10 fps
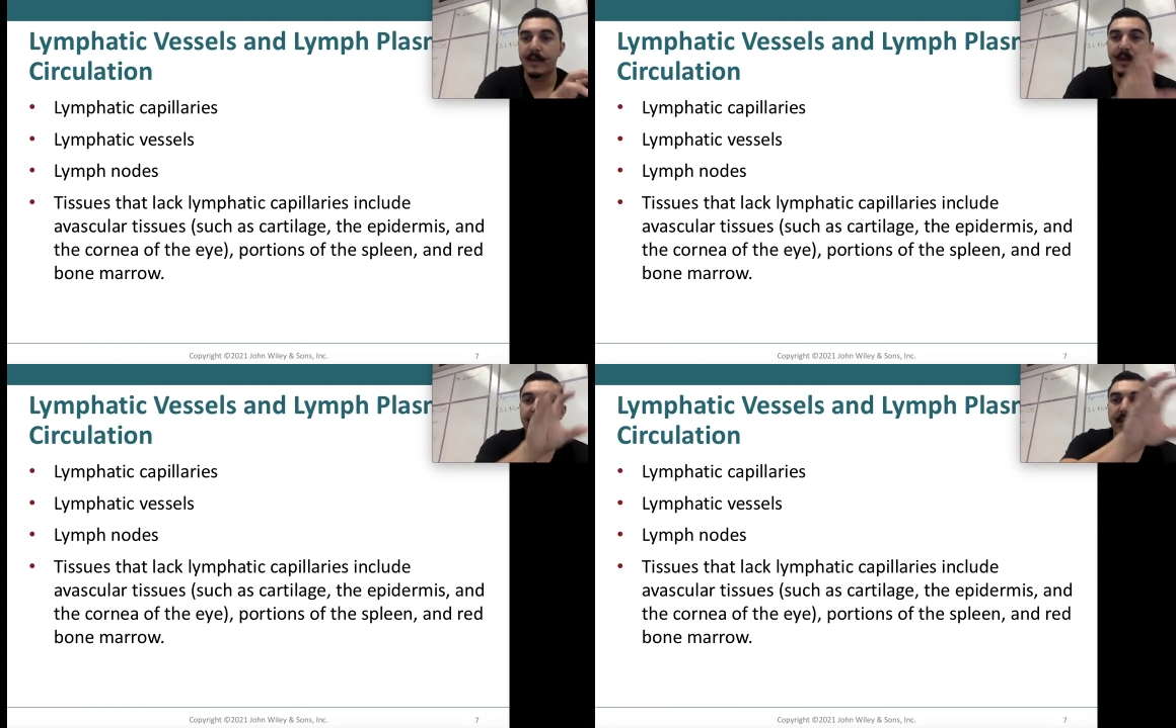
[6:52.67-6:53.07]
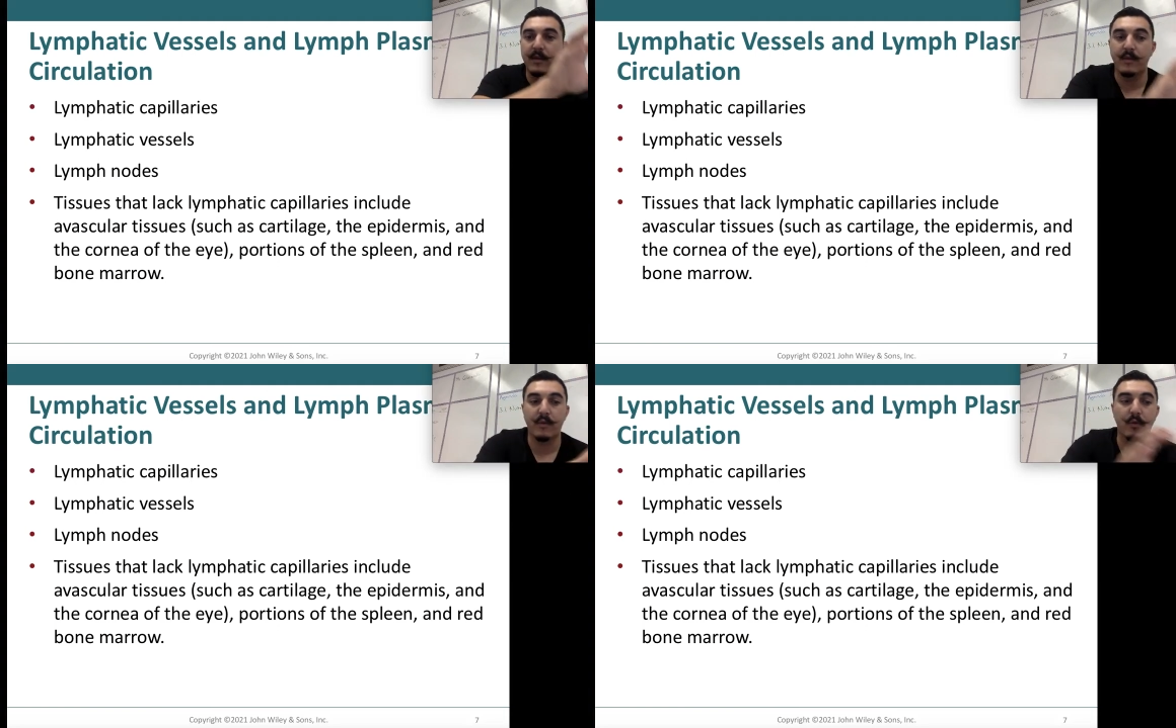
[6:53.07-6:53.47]

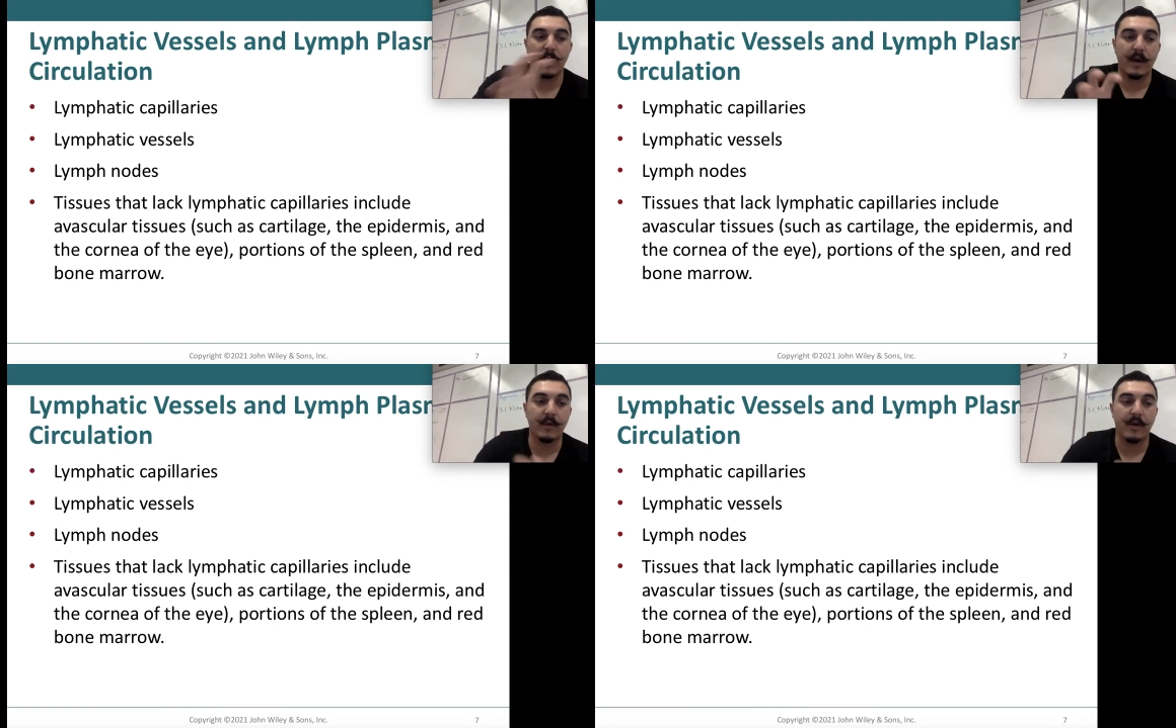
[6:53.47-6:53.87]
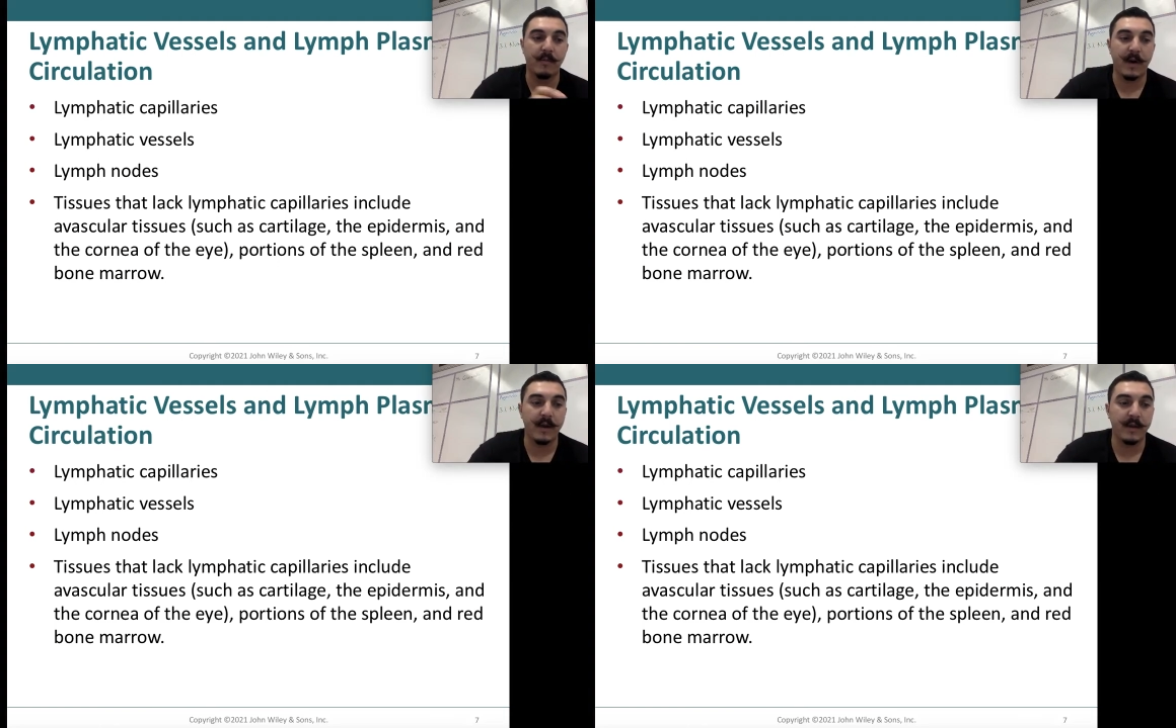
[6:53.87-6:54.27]
sections throughout our
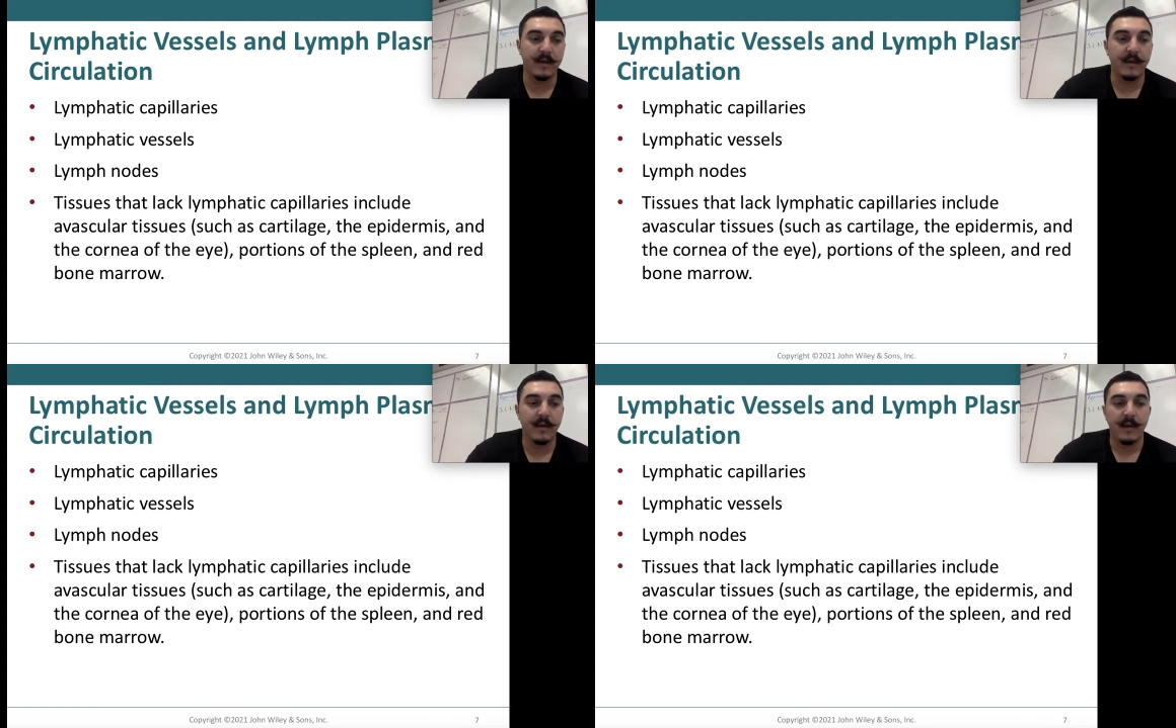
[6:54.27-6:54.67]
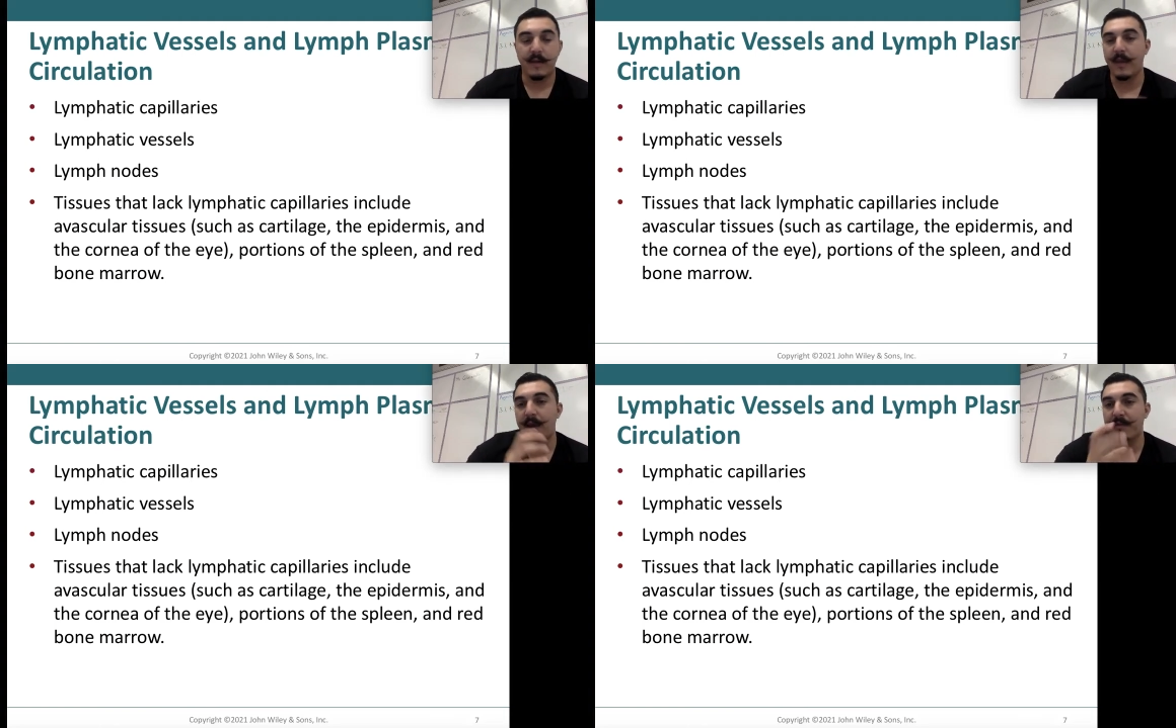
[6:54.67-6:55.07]
body.
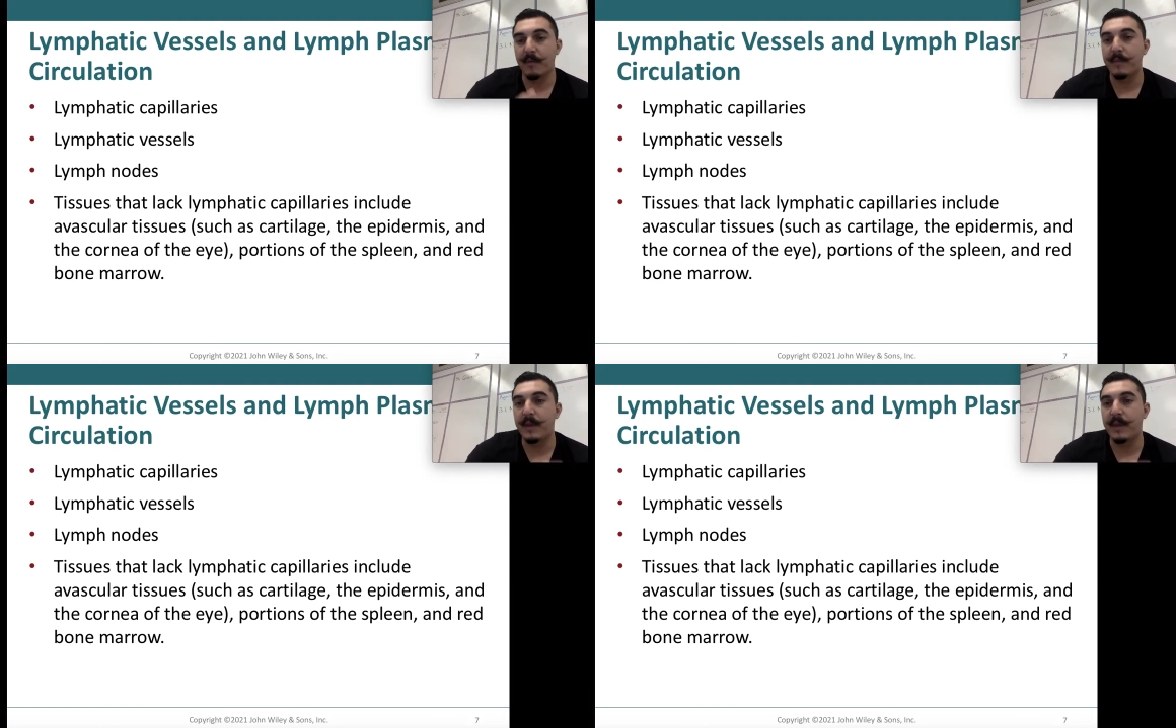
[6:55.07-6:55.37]
They have some B